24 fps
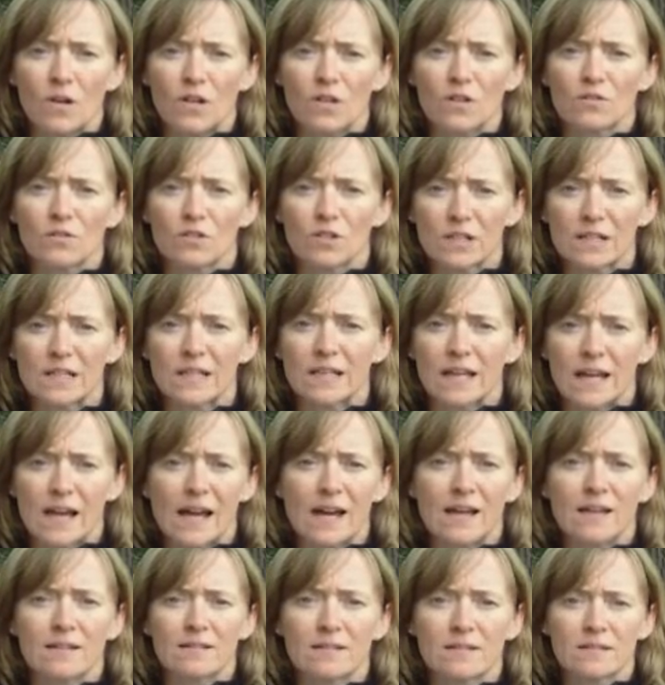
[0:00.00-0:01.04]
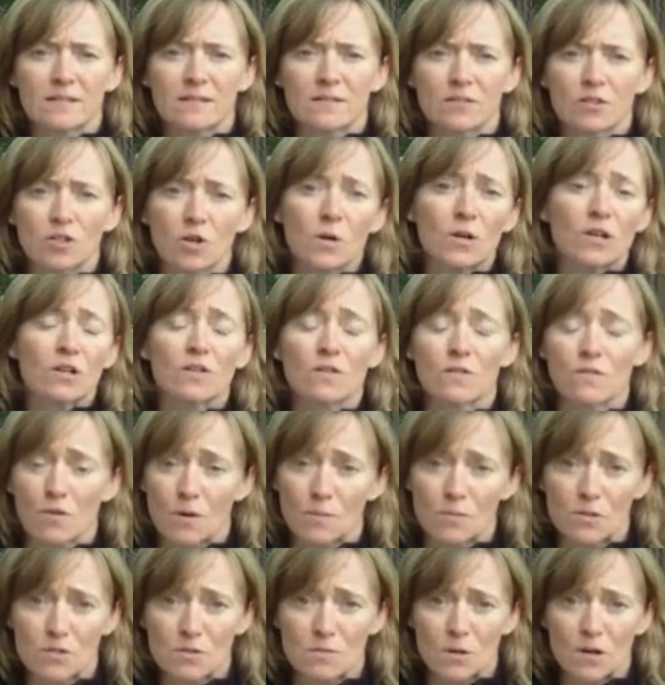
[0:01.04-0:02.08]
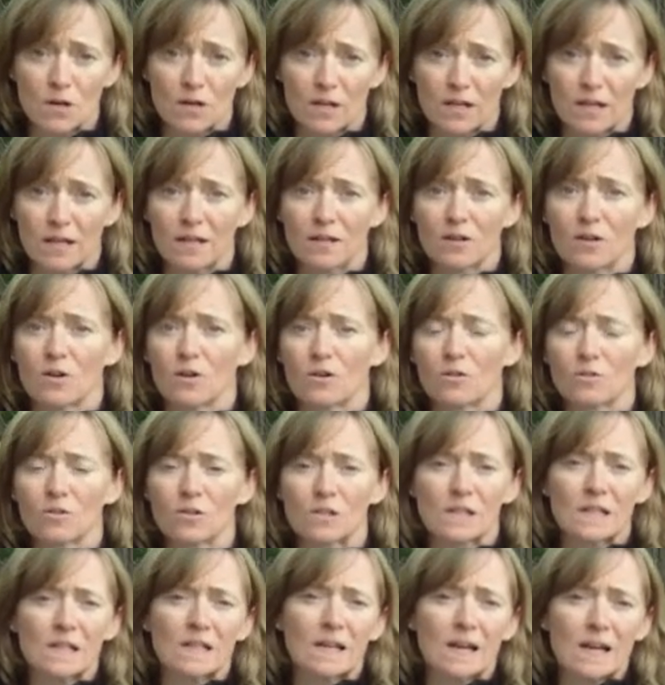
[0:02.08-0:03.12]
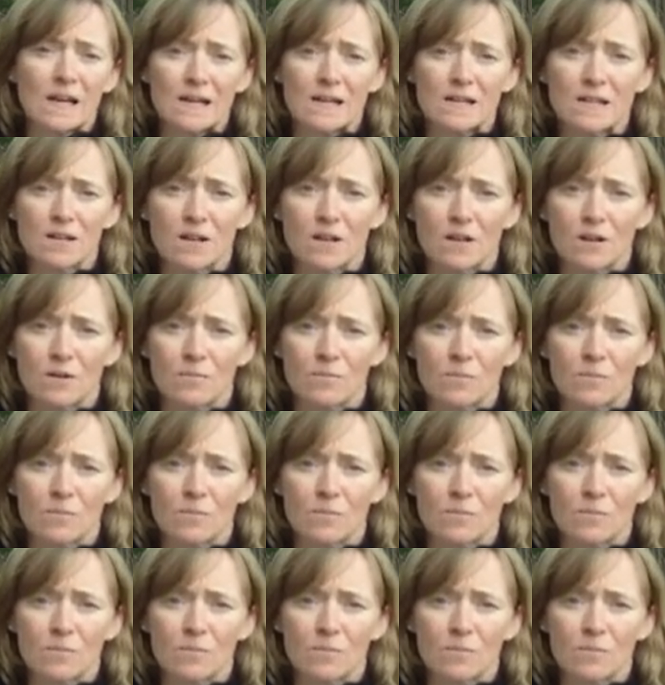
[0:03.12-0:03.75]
when you're looking at going to the farmer's market, or looking at